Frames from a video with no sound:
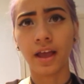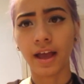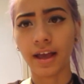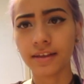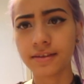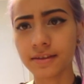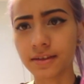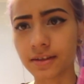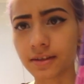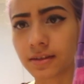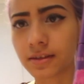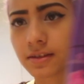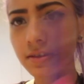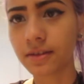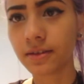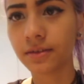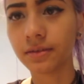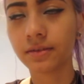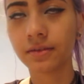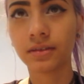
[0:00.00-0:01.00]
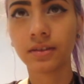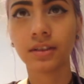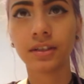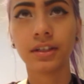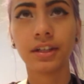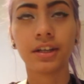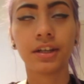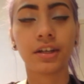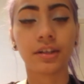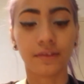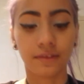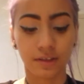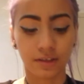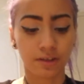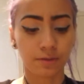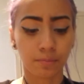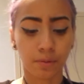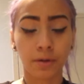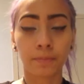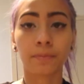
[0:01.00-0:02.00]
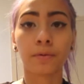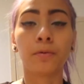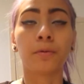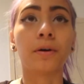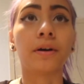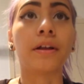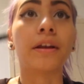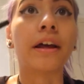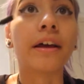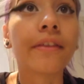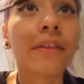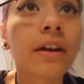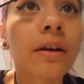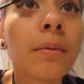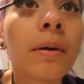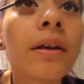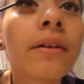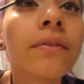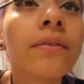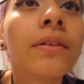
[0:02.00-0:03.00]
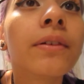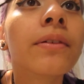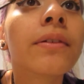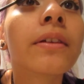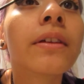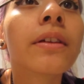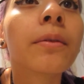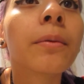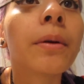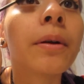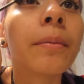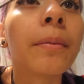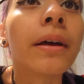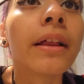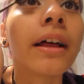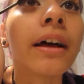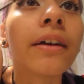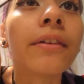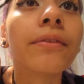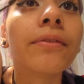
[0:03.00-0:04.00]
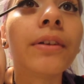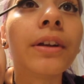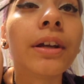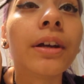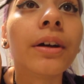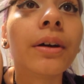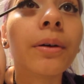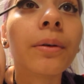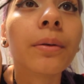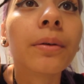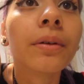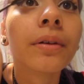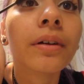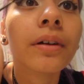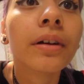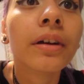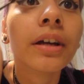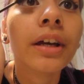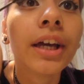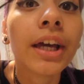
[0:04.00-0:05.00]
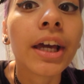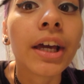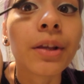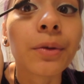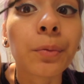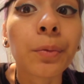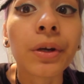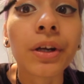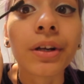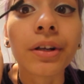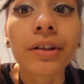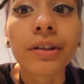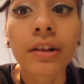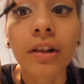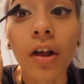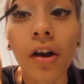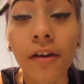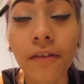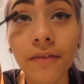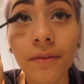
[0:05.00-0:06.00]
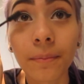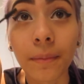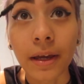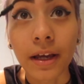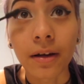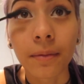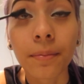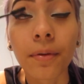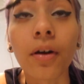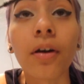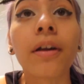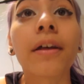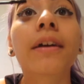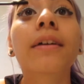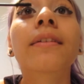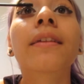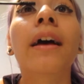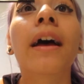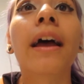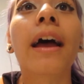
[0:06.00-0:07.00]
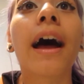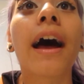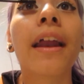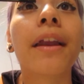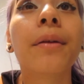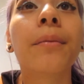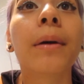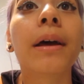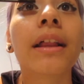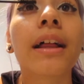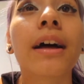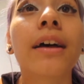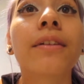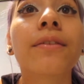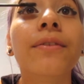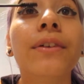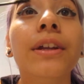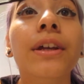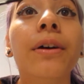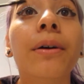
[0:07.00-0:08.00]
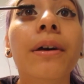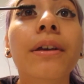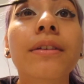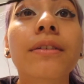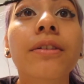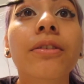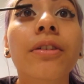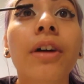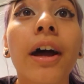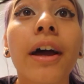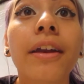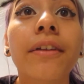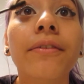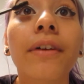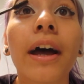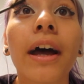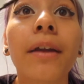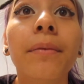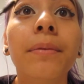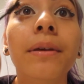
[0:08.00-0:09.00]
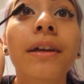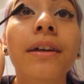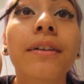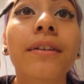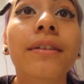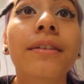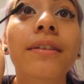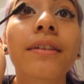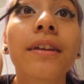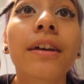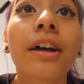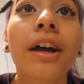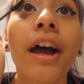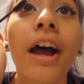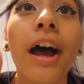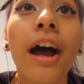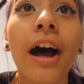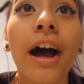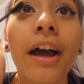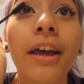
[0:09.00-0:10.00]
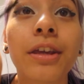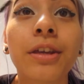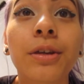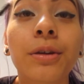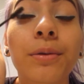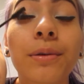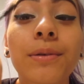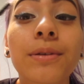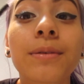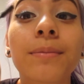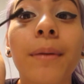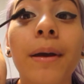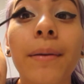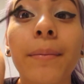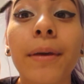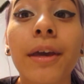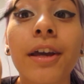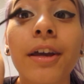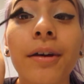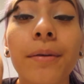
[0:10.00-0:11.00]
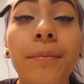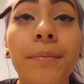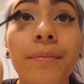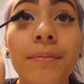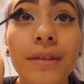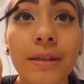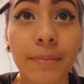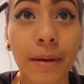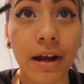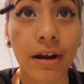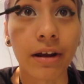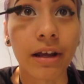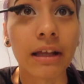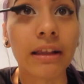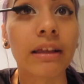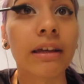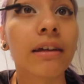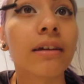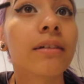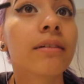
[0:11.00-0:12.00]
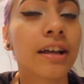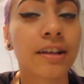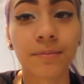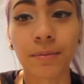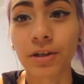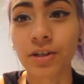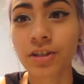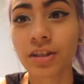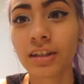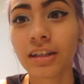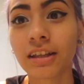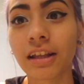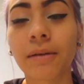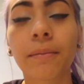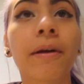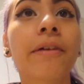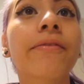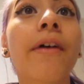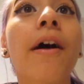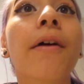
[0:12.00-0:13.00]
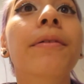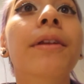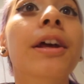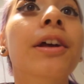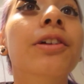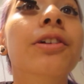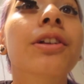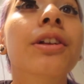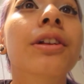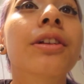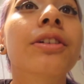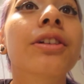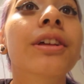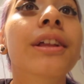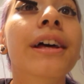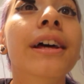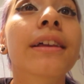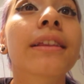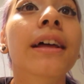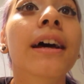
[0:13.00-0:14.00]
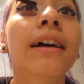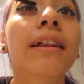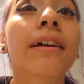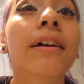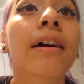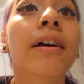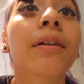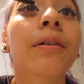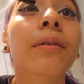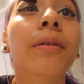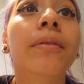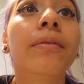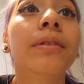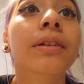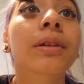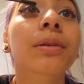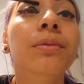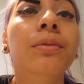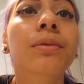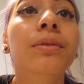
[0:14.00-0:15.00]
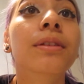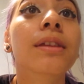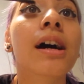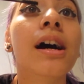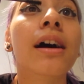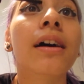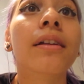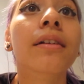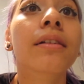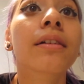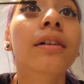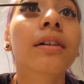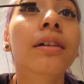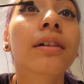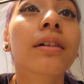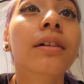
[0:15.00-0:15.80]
Essence, this purple one. I think I might have used this one in my last video. It's weird because a lot of the makeup products I had in my last video I still kind of had because I use my makeup sparingly. Especially like my foundation and shit like that. Like I don't use that